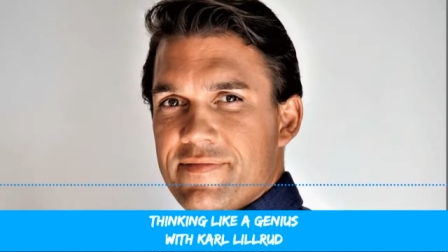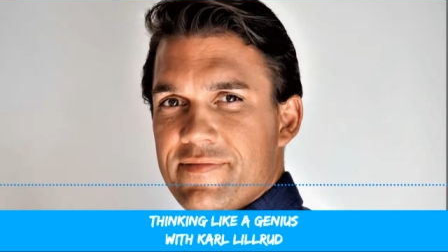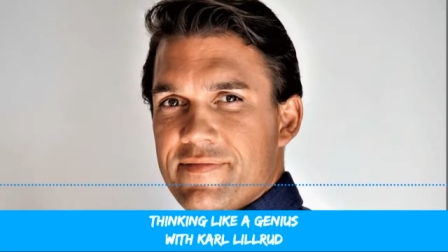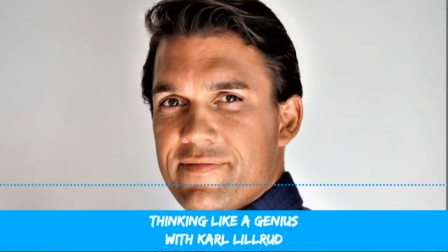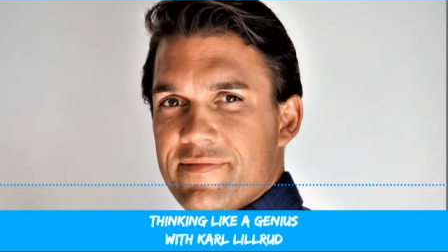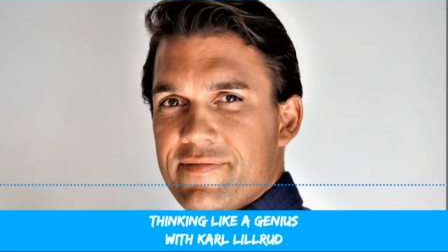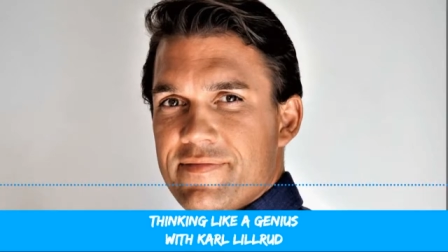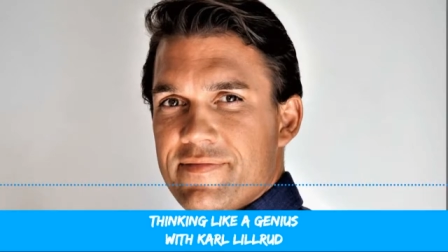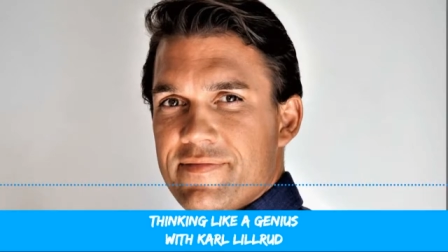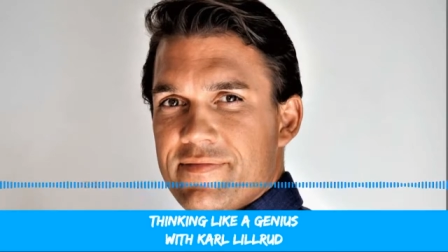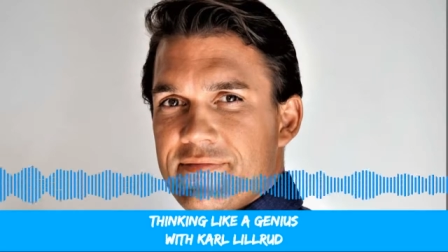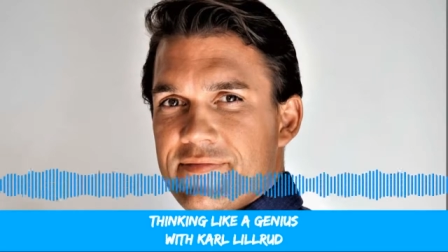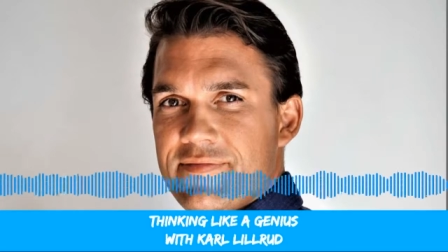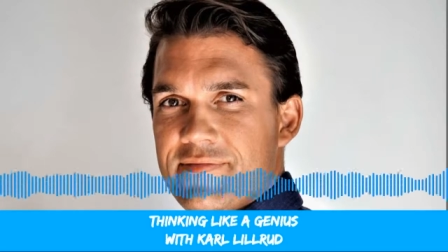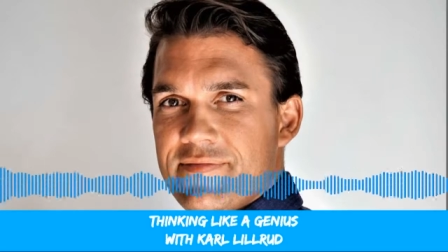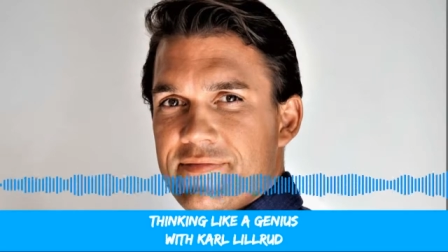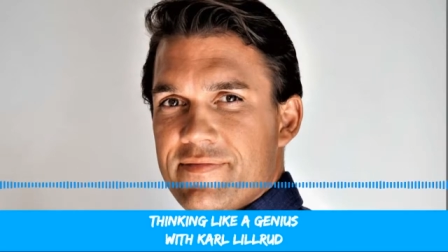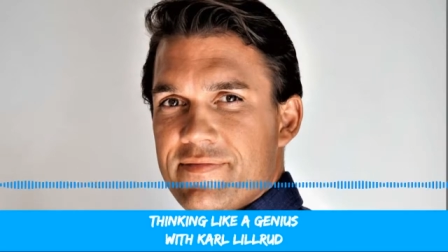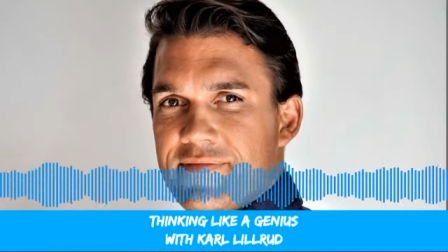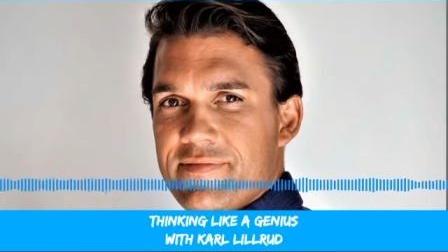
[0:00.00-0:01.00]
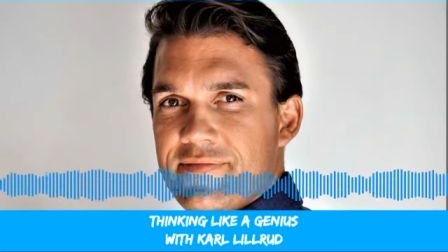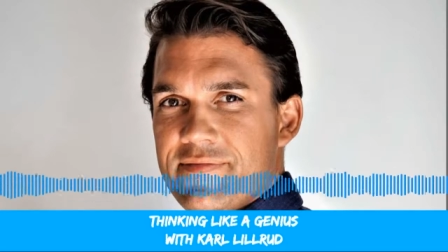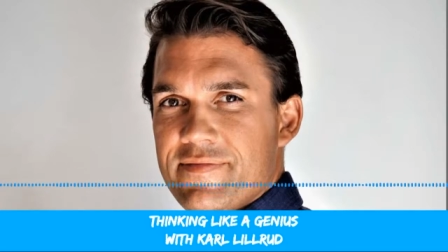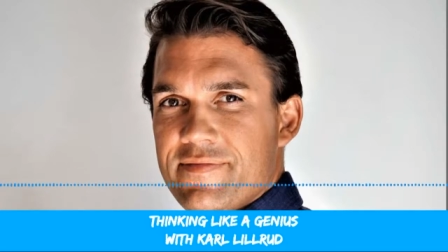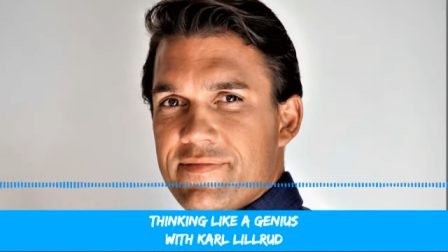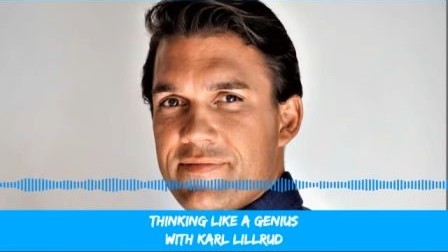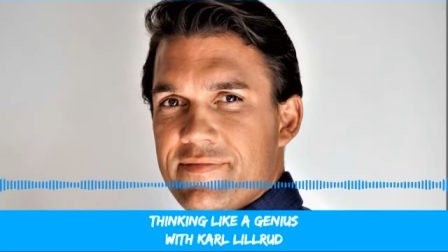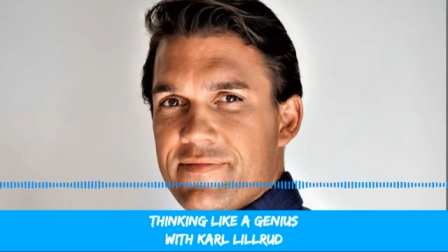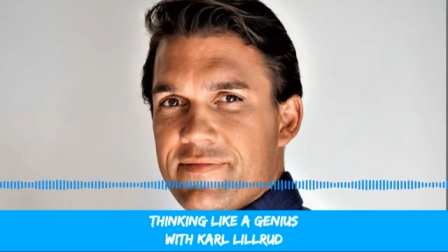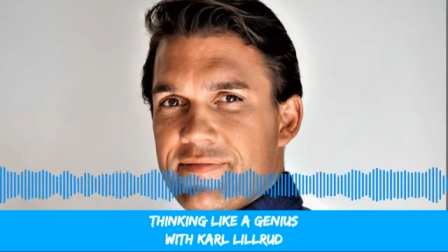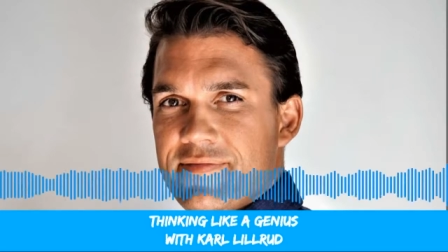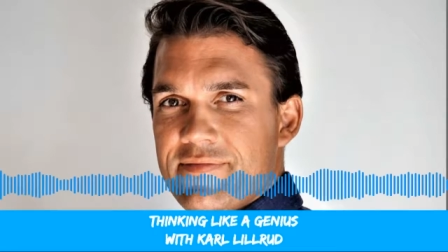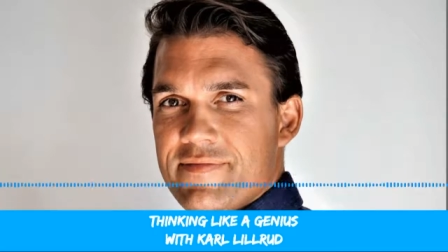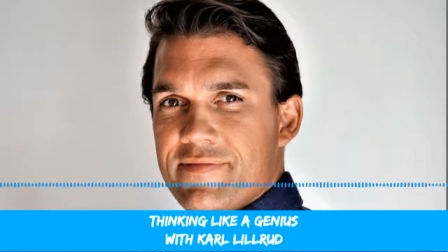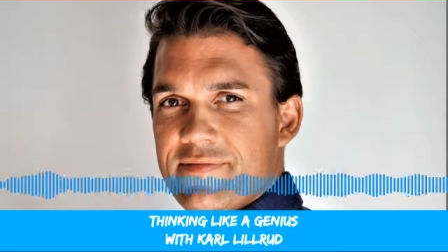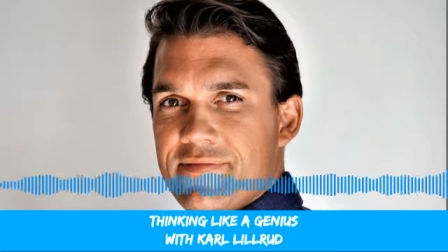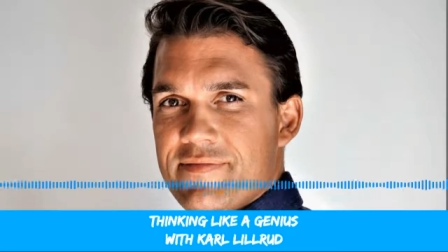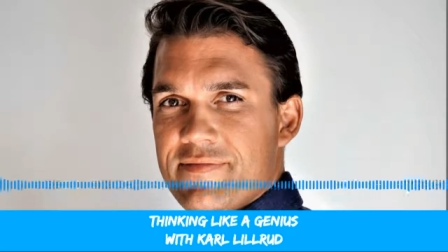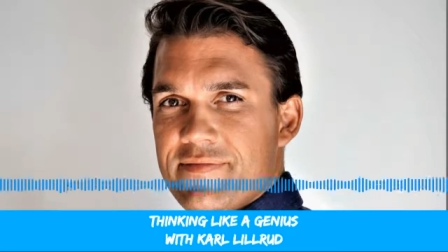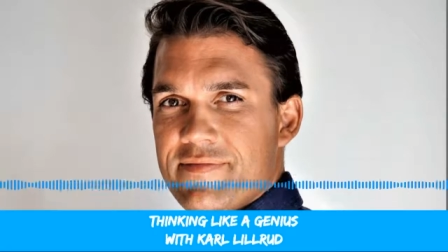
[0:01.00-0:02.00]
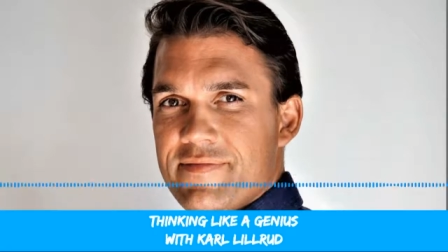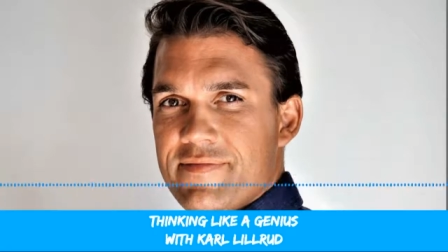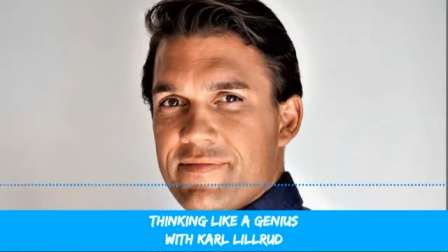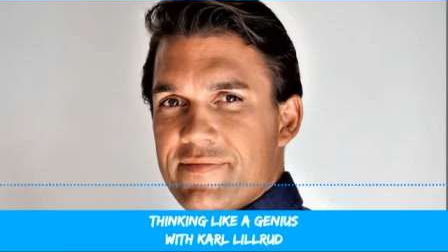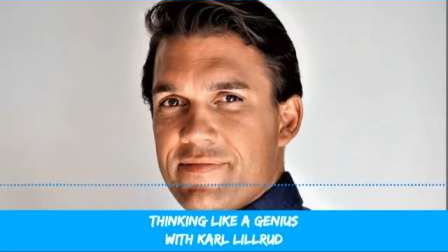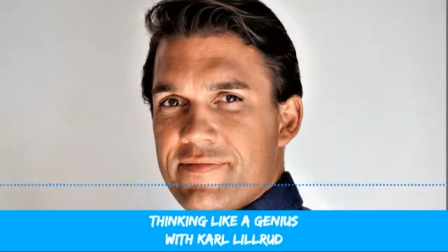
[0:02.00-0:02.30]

So when you get up to the surface,